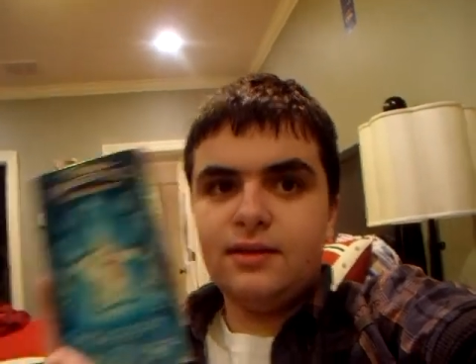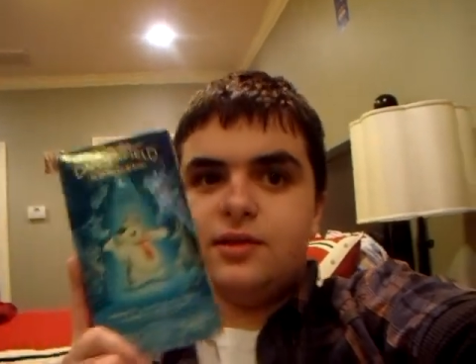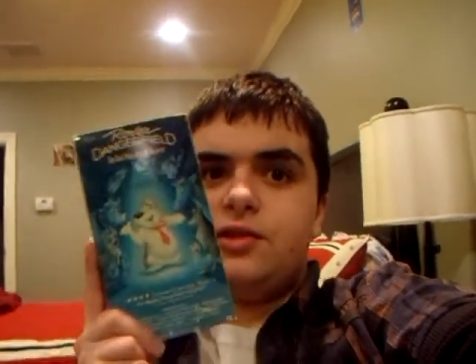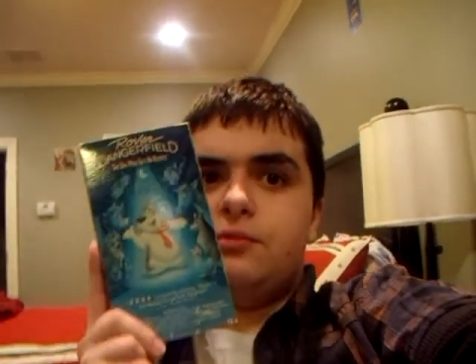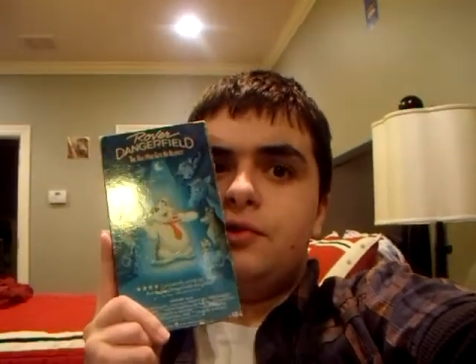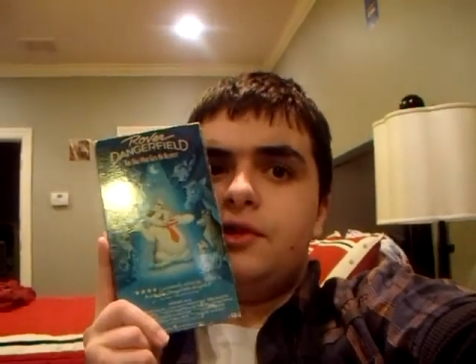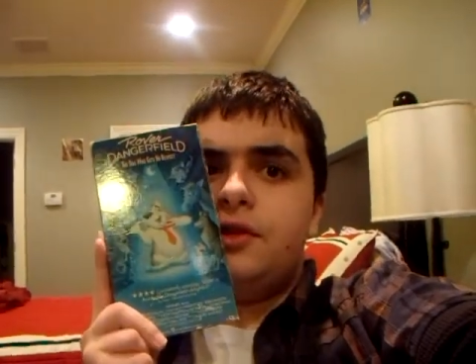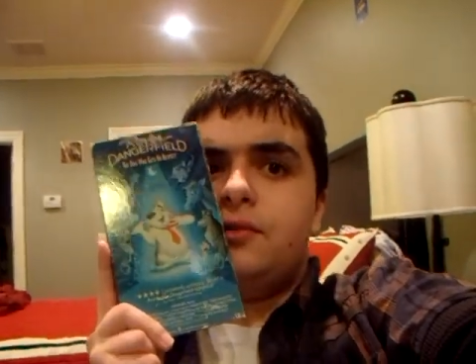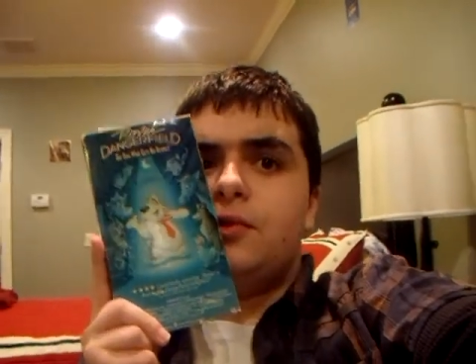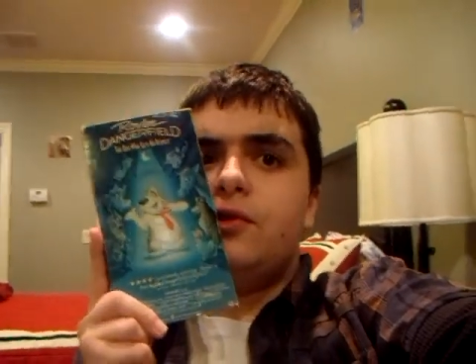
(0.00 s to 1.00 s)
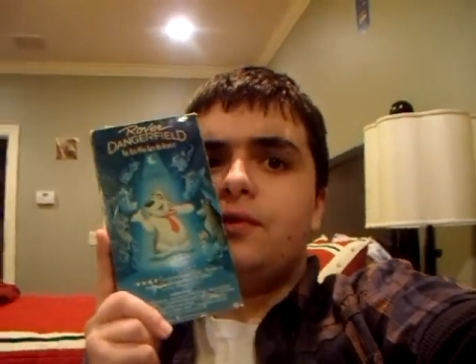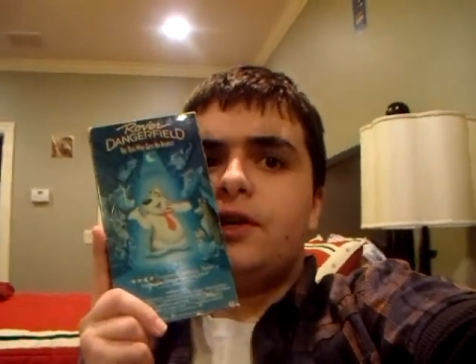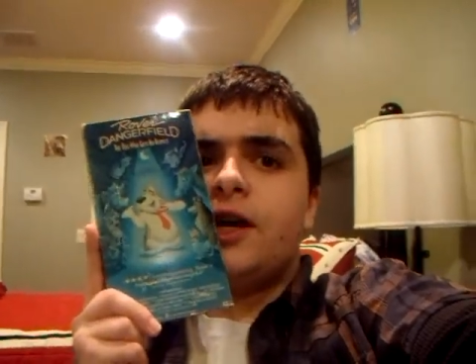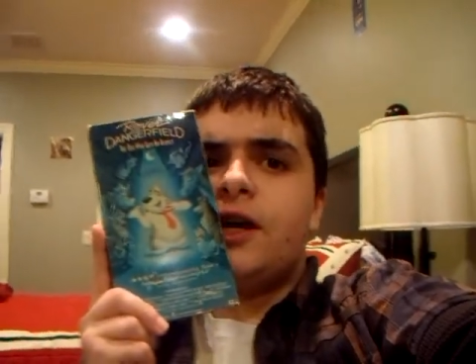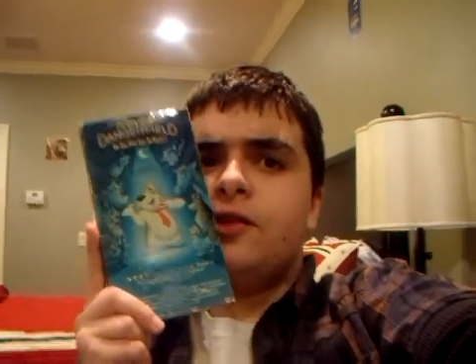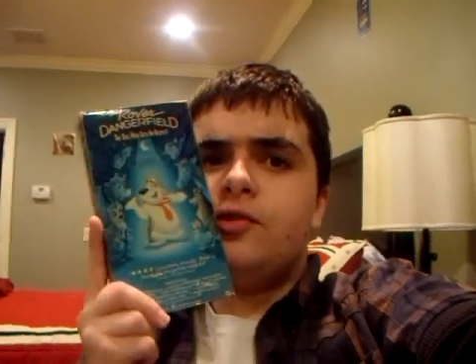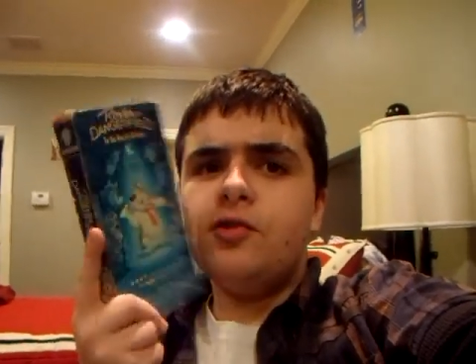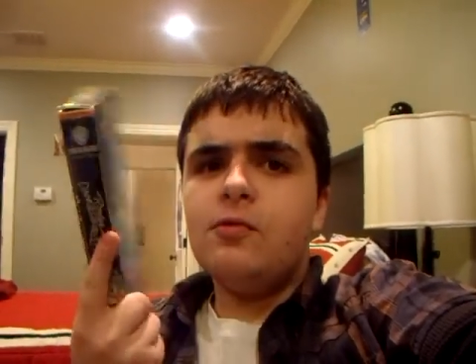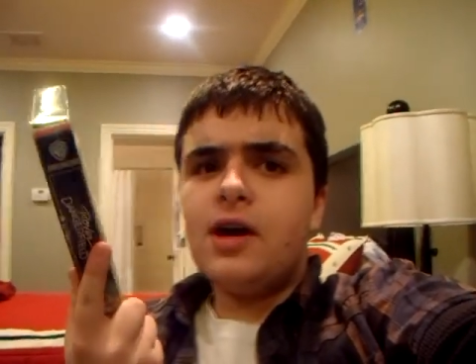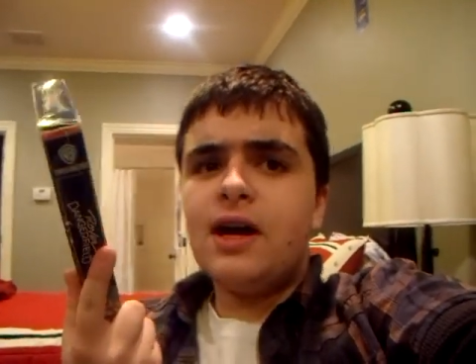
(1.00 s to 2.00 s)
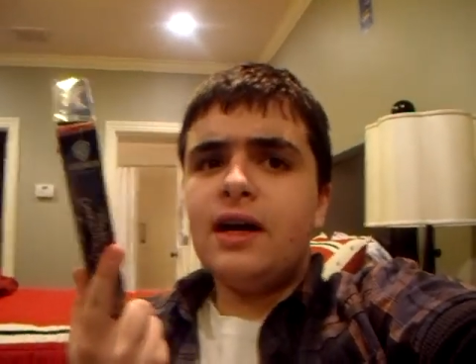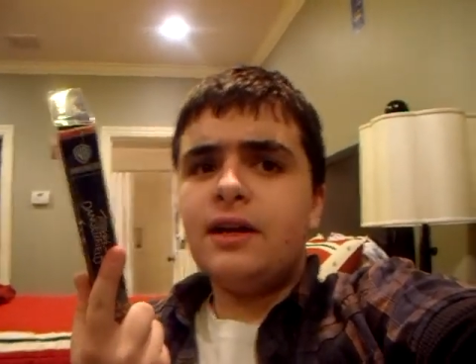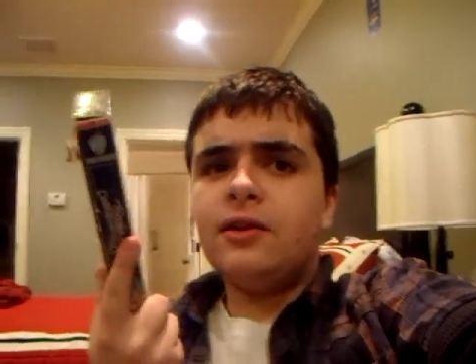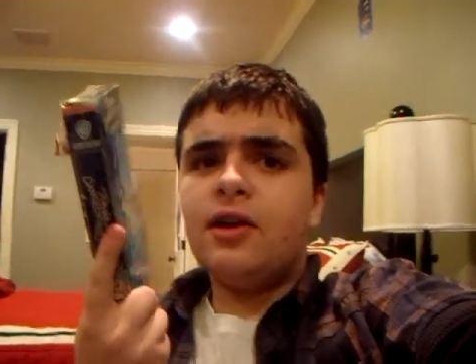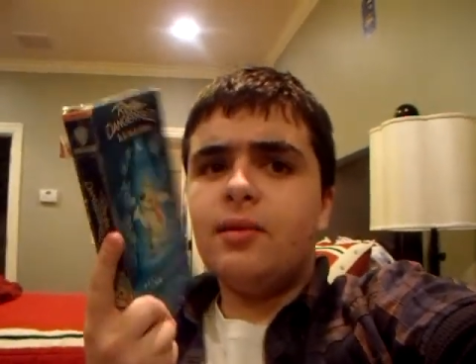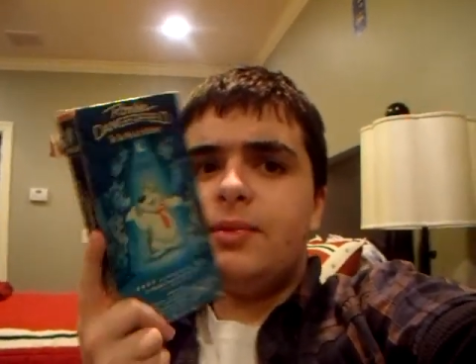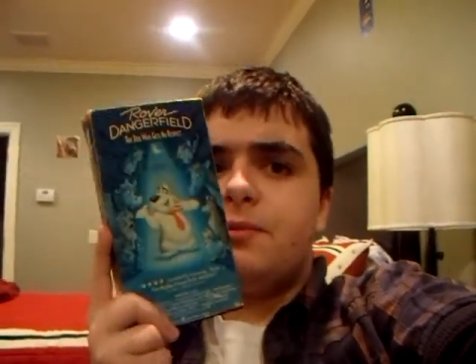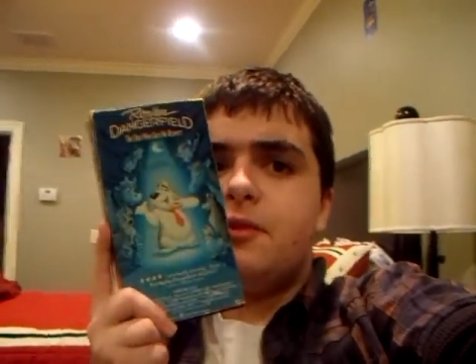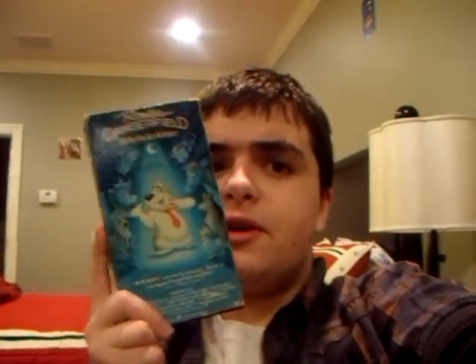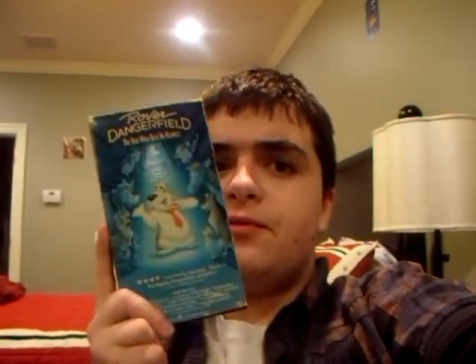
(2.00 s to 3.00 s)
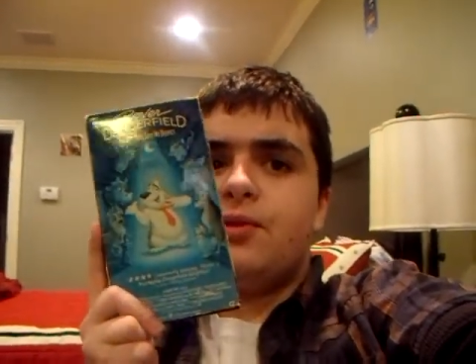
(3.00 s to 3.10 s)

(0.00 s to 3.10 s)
It's a really good movie. I don't know why a lot of people have to